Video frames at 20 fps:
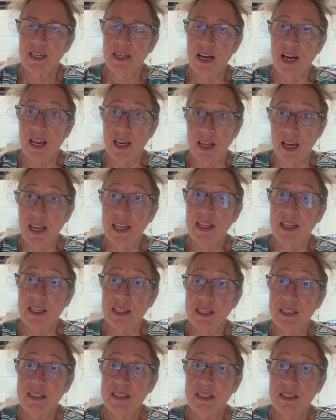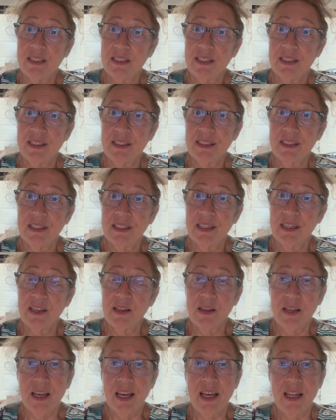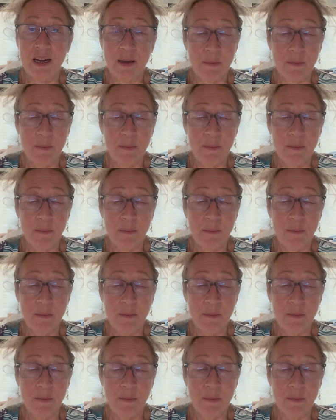I like it. And